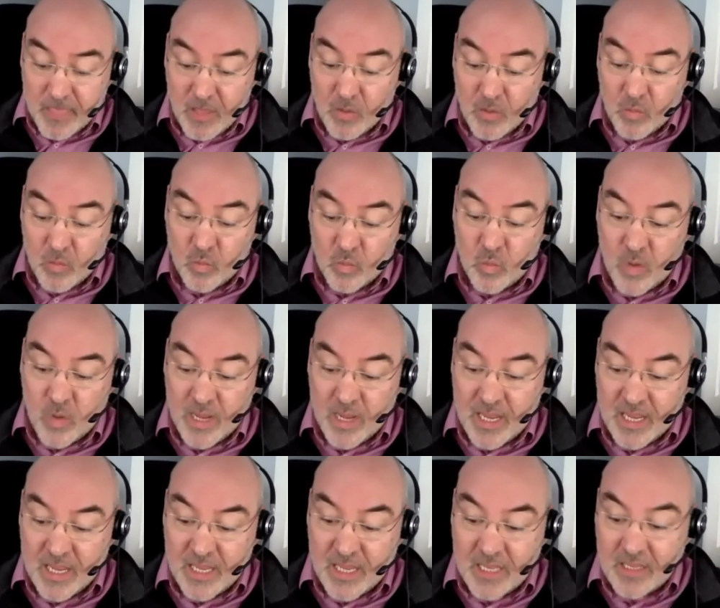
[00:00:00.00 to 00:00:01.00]

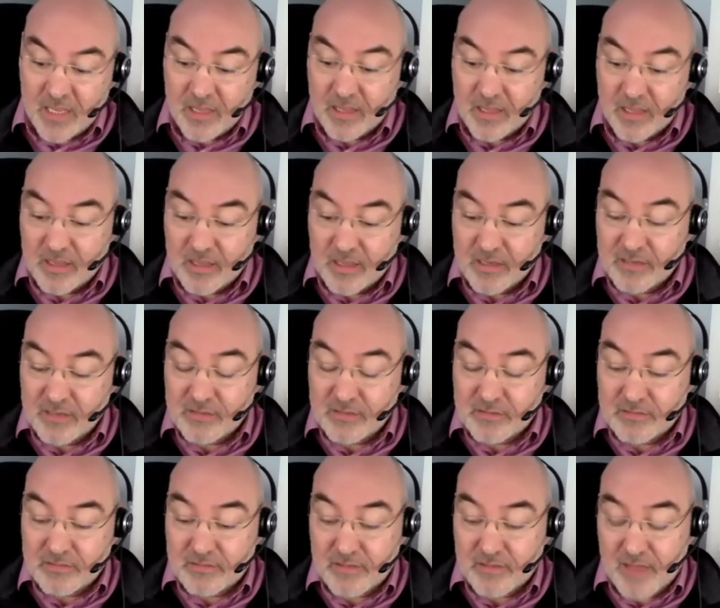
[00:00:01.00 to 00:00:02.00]
We
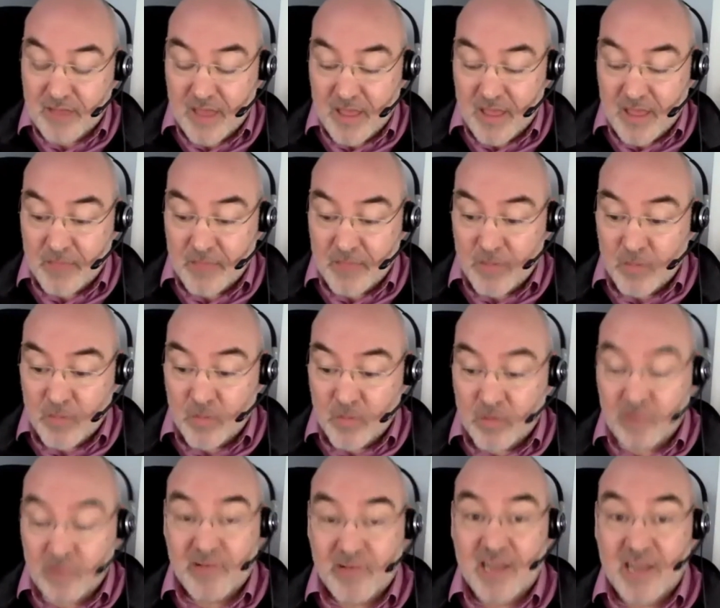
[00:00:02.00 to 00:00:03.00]
will
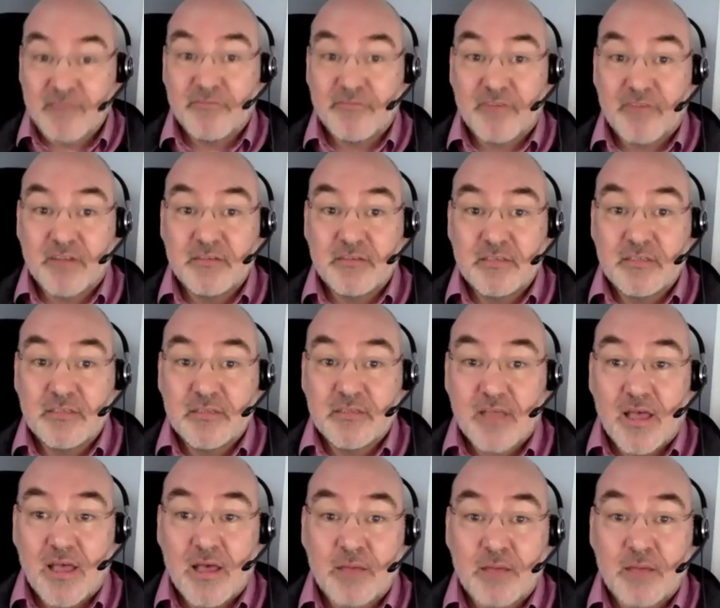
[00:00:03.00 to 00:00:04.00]
grant fund up